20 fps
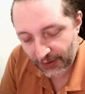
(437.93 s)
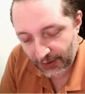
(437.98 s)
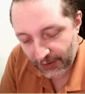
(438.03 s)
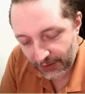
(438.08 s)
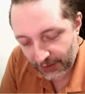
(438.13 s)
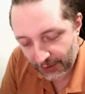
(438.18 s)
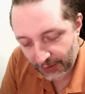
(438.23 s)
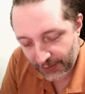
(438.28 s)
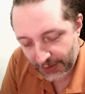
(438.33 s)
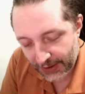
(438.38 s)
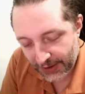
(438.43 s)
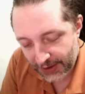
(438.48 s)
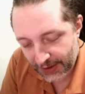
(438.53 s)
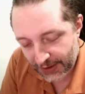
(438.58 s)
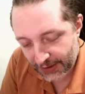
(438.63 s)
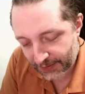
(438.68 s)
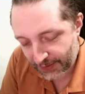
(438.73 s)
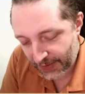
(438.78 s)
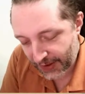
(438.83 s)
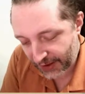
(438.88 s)
pack
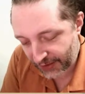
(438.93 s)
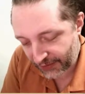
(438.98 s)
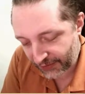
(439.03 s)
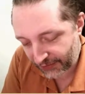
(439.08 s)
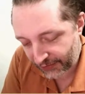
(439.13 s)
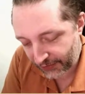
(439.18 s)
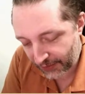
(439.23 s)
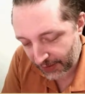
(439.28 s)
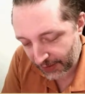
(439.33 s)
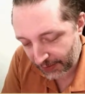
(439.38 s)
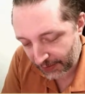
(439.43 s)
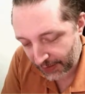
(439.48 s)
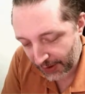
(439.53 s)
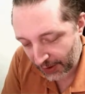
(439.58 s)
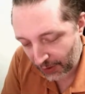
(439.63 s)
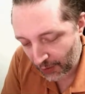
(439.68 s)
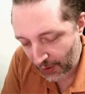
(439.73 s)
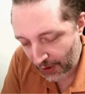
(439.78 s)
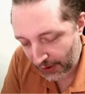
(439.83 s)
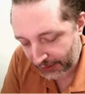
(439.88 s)
one,
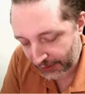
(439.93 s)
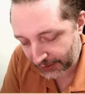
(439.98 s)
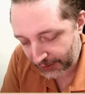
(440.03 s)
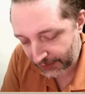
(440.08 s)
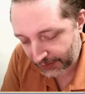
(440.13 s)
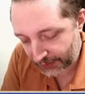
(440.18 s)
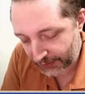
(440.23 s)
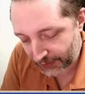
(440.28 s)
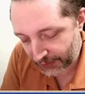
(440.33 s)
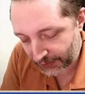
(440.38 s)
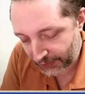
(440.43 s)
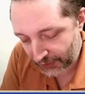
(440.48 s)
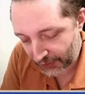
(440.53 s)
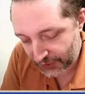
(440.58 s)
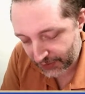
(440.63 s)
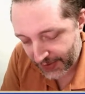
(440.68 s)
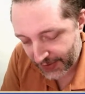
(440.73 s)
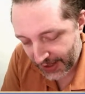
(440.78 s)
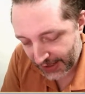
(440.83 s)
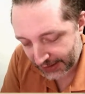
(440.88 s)
first pack,
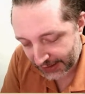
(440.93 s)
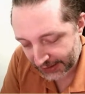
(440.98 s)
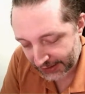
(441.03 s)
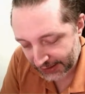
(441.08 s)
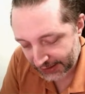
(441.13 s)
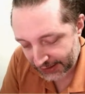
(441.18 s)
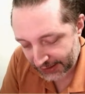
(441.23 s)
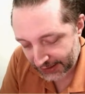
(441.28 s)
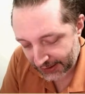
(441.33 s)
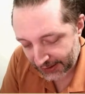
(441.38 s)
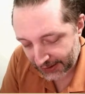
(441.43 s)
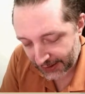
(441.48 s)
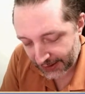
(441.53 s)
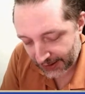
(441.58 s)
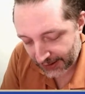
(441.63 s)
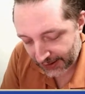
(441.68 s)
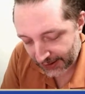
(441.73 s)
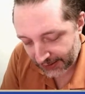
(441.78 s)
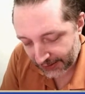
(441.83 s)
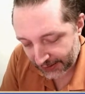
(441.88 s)

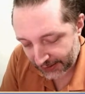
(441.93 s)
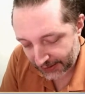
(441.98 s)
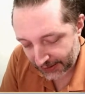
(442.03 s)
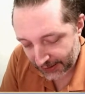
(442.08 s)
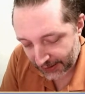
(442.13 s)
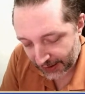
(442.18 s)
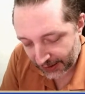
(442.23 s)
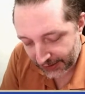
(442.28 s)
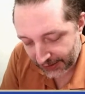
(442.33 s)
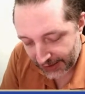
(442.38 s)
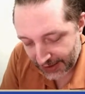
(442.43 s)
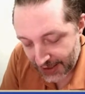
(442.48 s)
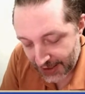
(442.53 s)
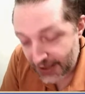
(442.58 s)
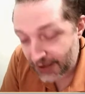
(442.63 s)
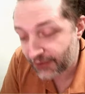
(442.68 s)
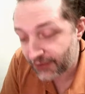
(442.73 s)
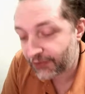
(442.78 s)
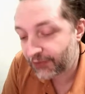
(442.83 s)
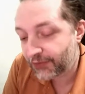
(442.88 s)
and if
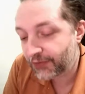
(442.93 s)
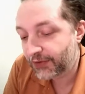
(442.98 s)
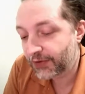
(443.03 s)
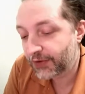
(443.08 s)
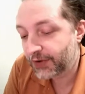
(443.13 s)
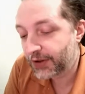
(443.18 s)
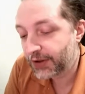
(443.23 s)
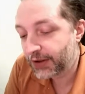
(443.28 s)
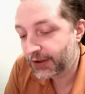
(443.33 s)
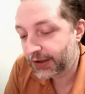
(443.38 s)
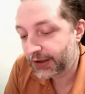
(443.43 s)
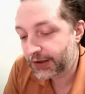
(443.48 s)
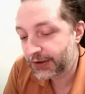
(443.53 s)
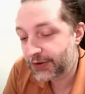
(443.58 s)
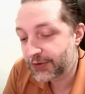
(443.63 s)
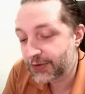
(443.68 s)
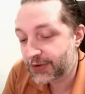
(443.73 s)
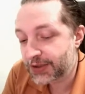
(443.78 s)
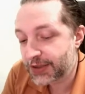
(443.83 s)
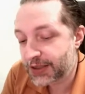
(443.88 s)
you see that
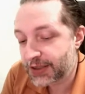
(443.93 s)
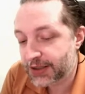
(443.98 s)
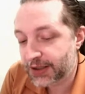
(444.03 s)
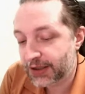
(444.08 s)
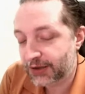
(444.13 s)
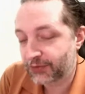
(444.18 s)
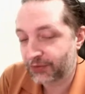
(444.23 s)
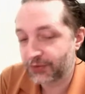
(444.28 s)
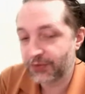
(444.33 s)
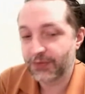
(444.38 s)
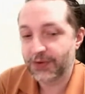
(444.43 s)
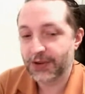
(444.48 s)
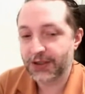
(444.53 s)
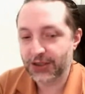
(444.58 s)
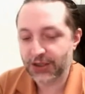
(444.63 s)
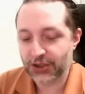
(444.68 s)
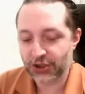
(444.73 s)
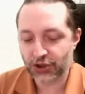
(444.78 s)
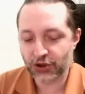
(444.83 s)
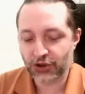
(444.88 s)
Runeblade is
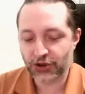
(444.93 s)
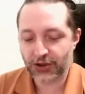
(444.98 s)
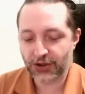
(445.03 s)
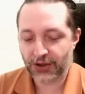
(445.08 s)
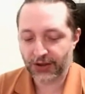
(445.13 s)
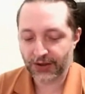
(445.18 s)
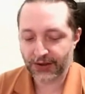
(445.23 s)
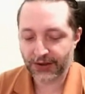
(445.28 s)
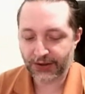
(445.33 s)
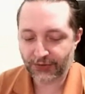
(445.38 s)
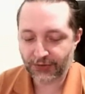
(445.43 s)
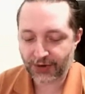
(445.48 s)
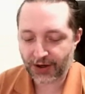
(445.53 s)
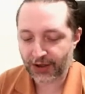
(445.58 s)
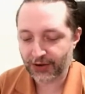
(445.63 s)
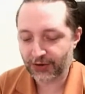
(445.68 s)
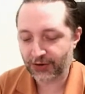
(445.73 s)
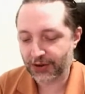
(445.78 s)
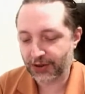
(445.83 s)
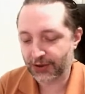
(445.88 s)
dry, you can go to
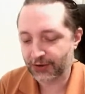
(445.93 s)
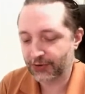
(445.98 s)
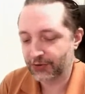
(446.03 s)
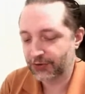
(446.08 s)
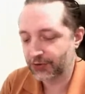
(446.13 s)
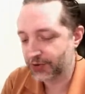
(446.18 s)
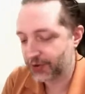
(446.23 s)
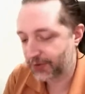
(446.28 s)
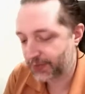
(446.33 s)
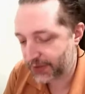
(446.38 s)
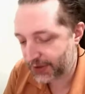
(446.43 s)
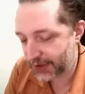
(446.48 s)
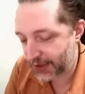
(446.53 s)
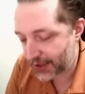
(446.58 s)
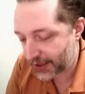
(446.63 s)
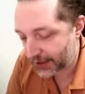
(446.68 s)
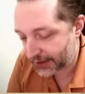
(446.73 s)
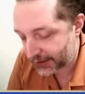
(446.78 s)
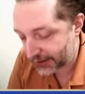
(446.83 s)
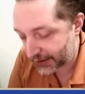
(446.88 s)
something else.
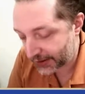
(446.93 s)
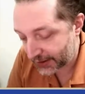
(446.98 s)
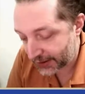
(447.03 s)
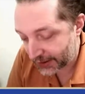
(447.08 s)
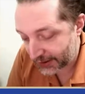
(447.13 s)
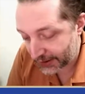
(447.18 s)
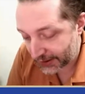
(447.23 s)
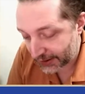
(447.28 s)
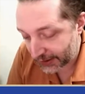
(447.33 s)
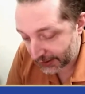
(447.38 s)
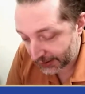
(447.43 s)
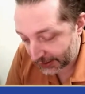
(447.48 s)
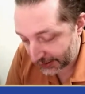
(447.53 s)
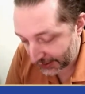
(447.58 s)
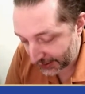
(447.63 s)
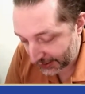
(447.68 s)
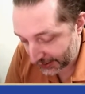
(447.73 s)
Yeah,